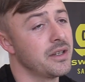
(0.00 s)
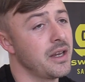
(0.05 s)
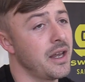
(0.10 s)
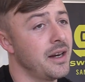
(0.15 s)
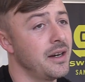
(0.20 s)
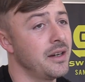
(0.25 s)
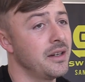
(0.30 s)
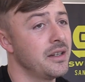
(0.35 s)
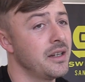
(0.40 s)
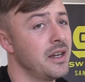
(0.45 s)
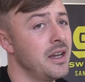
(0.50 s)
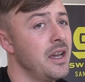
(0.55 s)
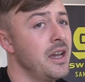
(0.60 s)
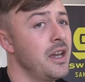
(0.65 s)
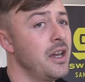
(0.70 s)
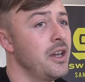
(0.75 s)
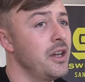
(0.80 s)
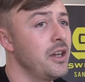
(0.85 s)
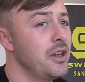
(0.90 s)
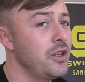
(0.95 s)
And
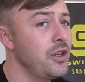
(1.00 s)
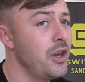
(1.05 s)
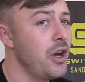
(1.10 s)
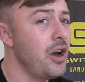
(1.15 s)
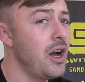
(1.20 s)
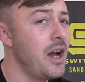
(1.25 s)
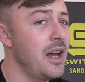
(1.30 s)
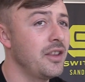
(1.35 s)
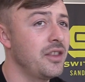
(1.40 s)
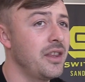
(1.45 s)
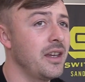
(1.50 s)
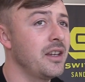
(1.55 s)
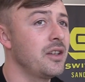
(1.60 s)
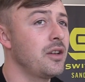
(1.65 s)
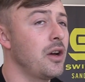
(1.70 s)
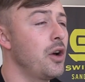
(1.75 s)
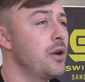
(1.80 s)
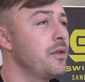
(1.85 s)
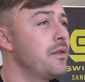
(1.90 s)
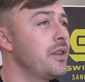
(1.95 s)
yeah, I think
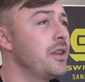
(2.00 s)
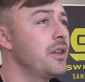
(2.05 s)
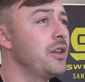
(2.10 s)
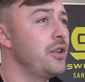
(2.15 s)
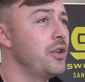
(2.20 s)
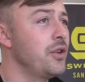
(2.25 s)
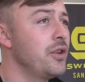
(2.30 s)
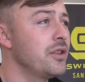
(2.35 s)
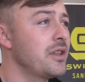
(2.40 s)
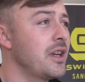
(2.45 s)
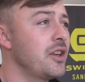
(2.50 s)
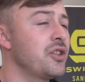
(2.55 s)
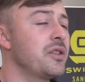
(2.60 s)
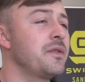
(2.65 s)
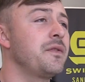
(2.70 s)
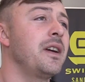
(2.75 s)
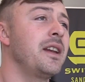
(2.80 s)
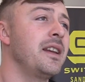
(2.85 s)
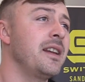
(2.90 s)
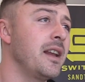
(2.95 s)
over the years I
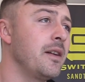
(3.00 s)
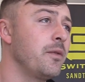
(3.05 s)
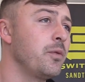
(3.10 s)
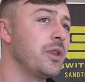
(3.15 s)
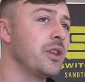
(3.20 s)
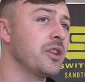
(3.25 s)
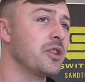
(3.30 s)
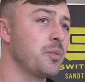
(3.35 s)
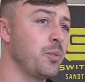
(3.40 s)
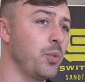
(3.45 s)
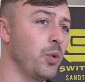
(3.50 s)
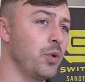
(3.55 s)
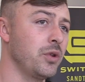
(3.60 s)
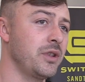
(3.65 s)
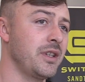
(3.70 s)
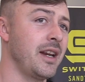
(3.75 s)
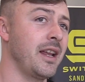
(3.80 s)
just fell in love with the sport,